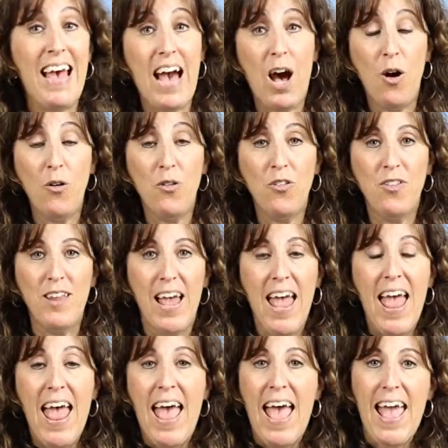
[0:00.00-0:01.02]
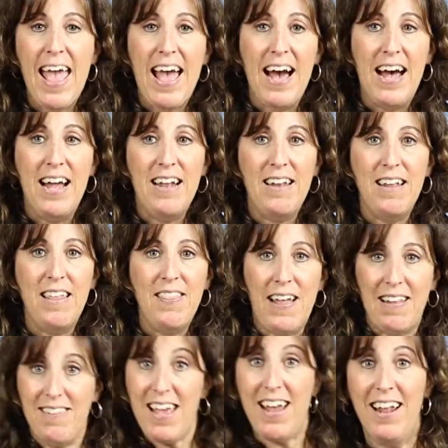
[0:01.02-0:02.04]
house and
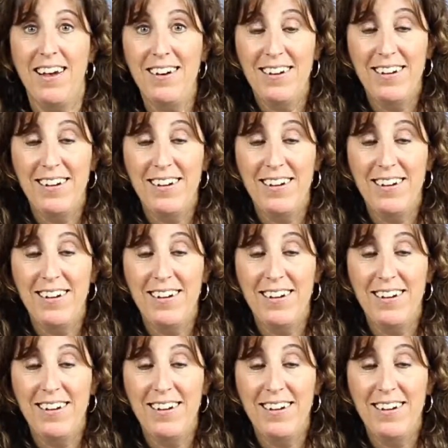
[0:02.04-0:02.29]
that's it.